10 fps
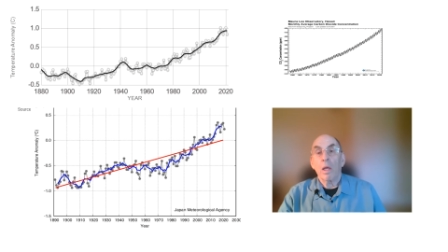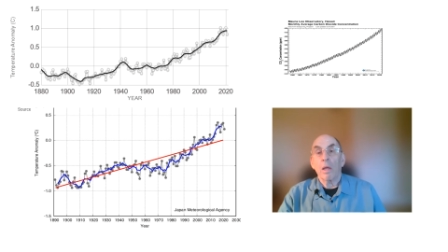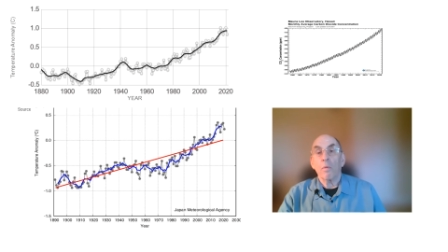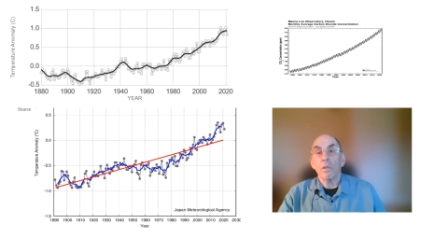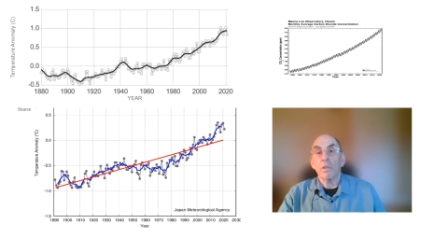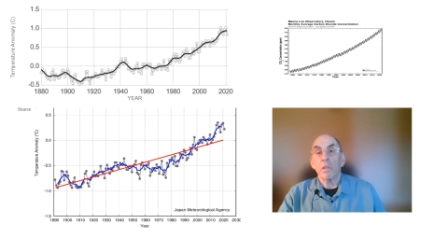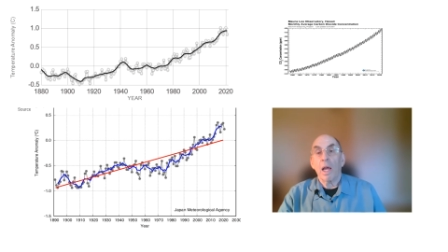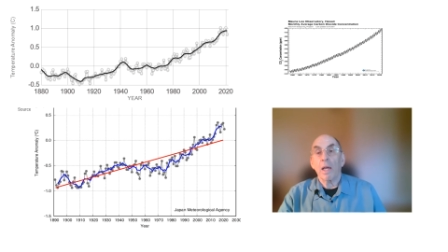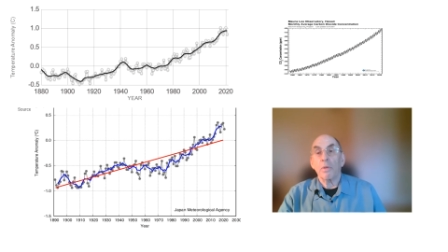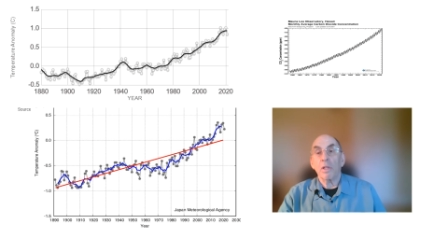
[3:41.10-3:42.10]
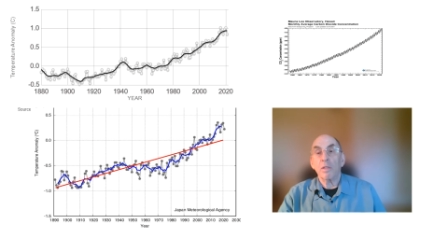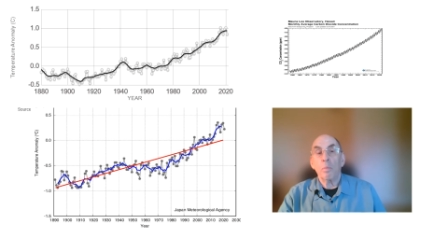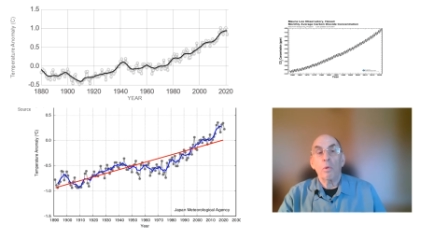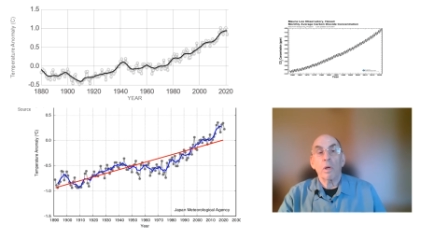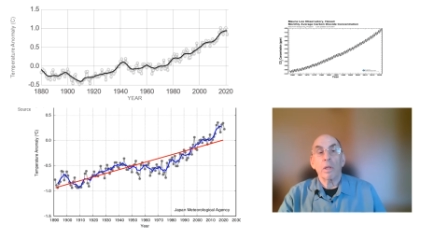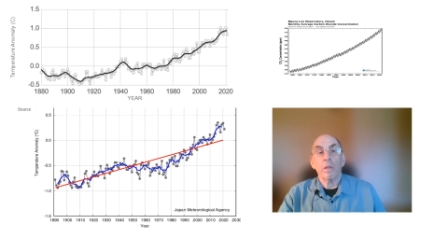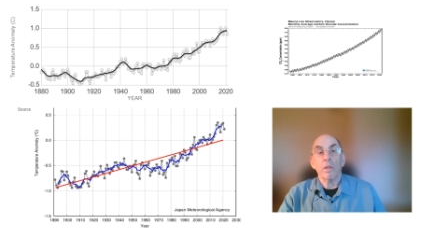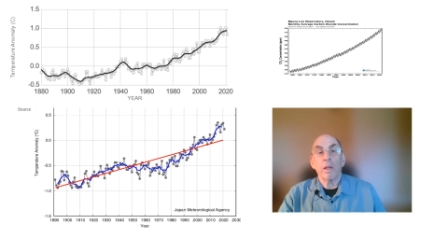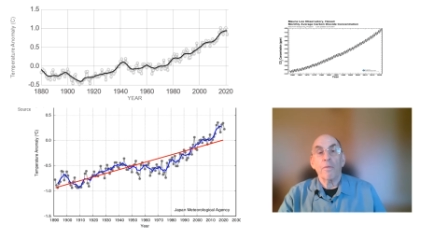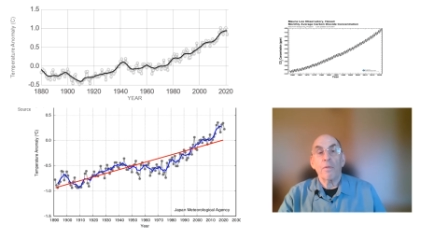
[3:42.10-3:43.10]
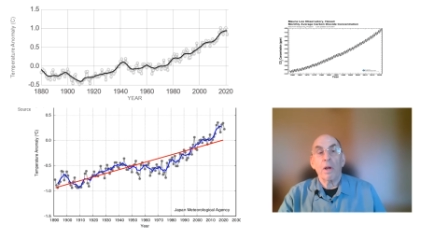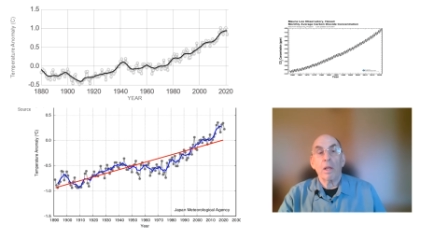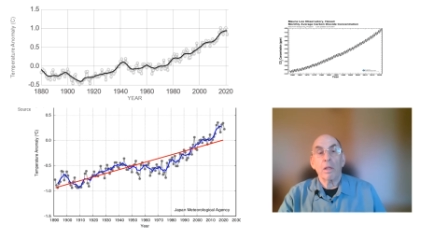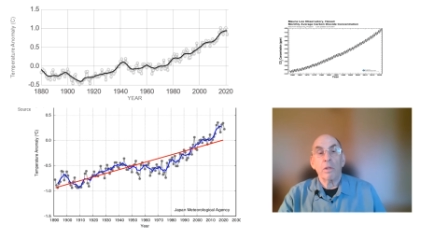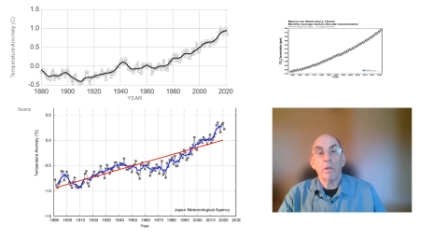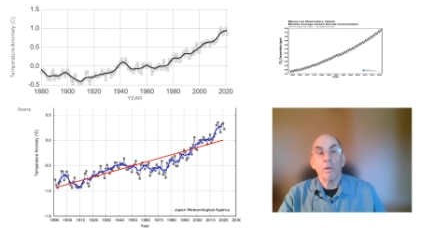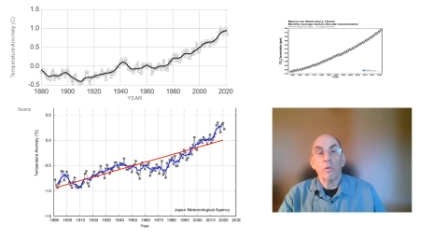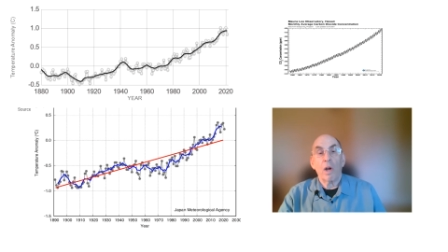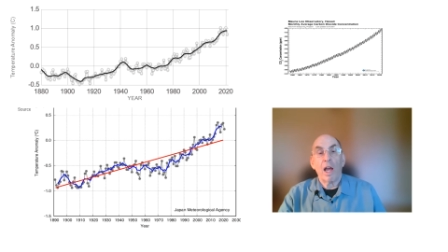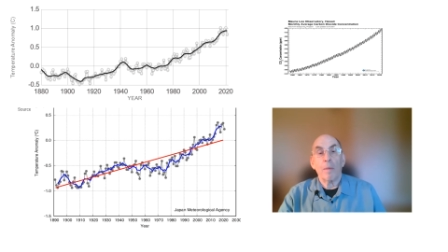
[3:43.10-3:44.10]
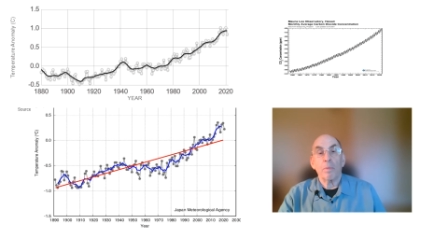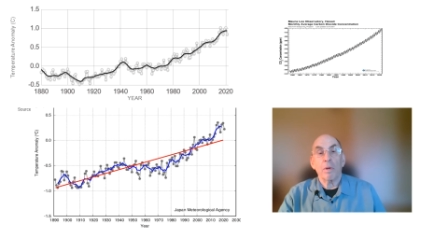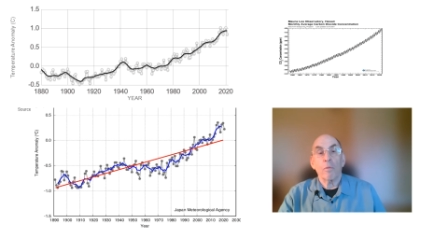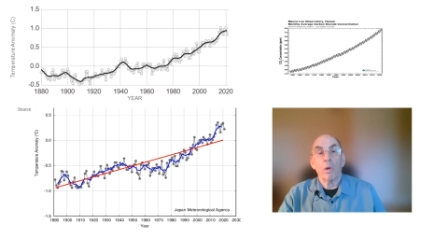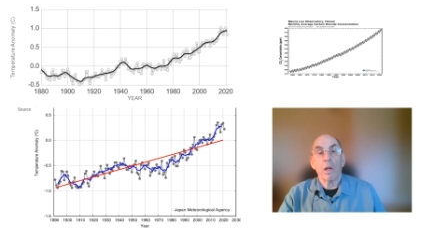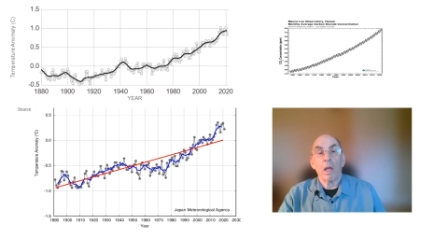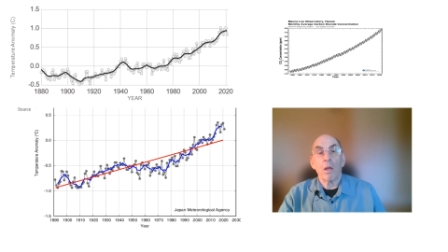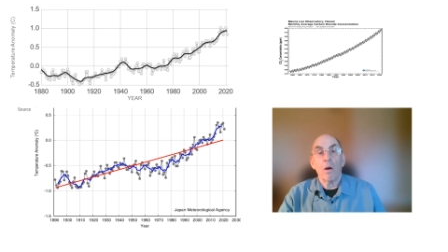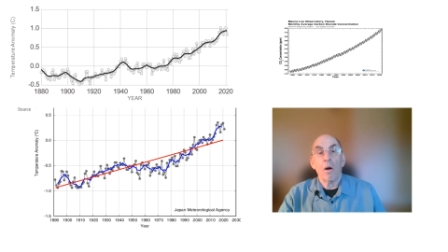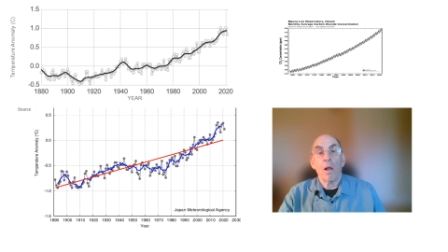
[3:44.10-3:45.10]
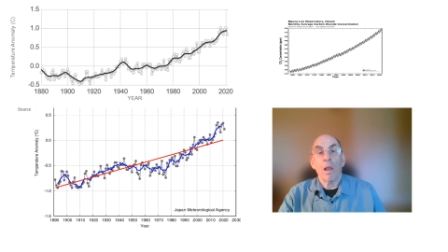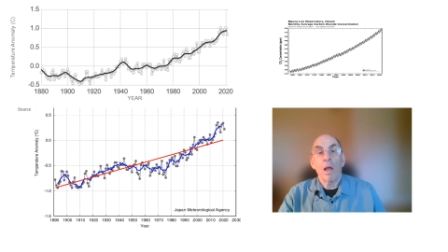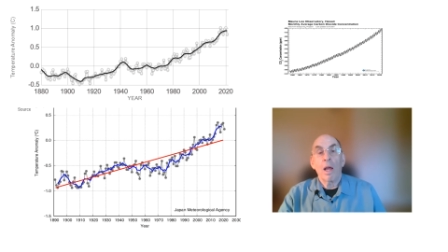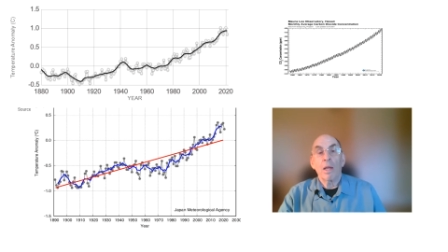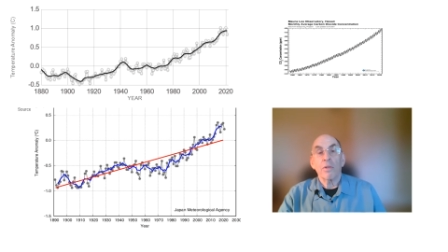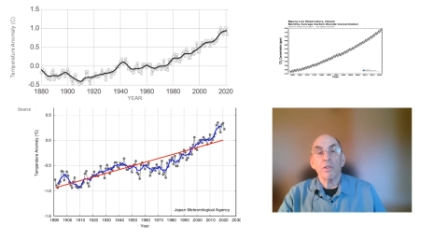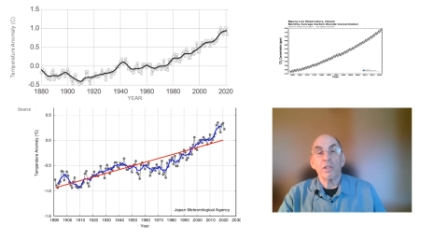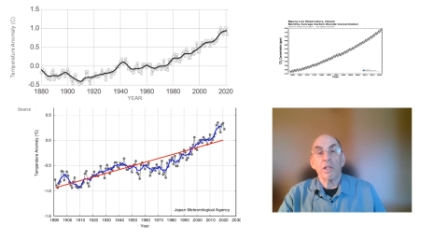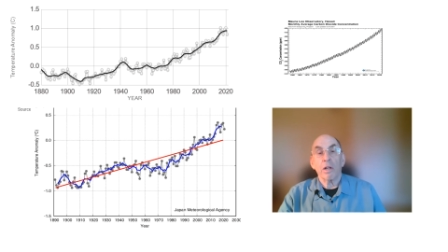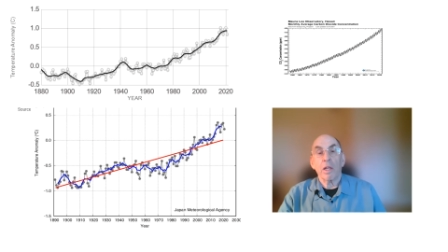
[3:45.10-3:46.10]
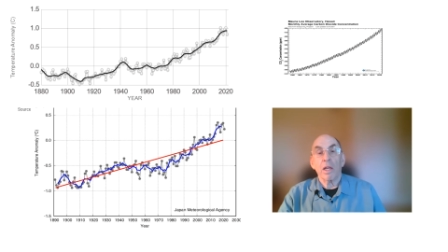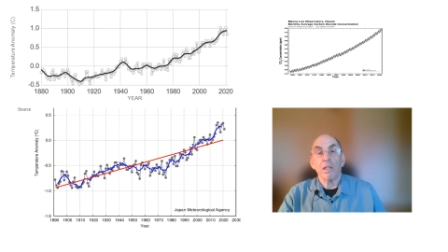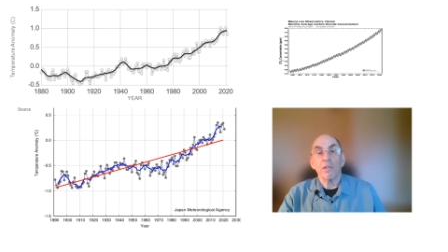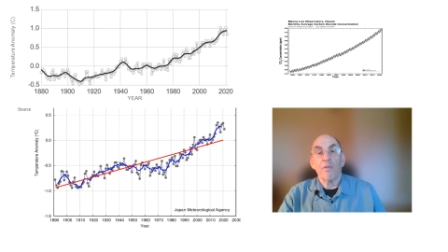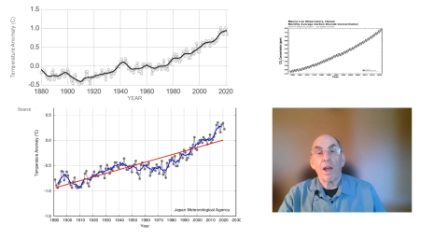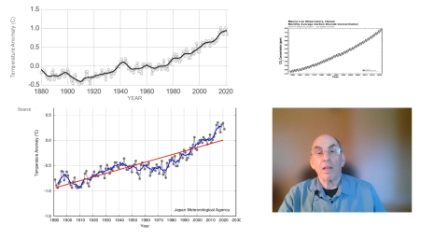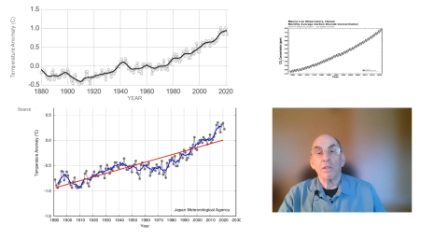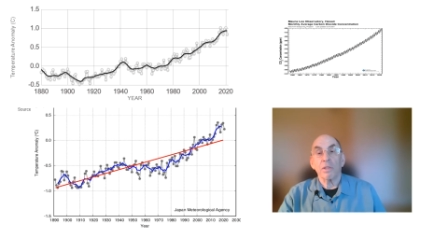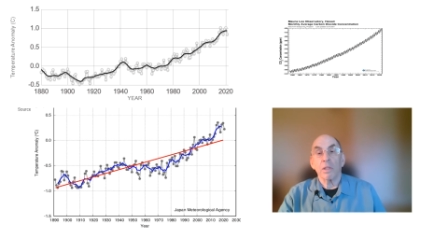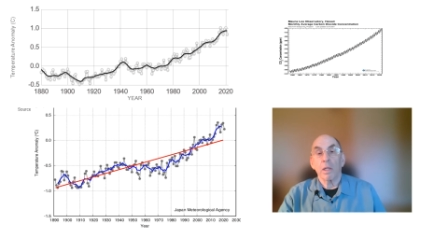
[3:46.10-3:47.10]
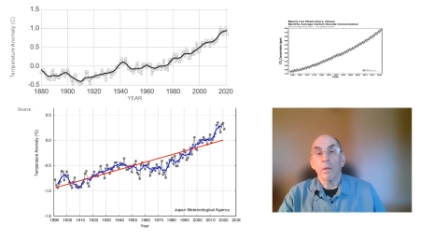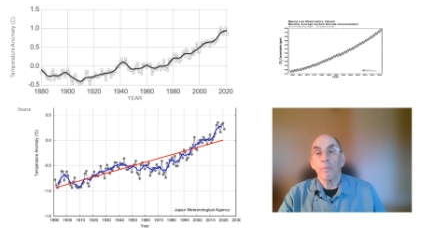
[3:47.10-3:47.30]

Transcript: It was at this point that they fell into the trap of what I call the staircase fallacy.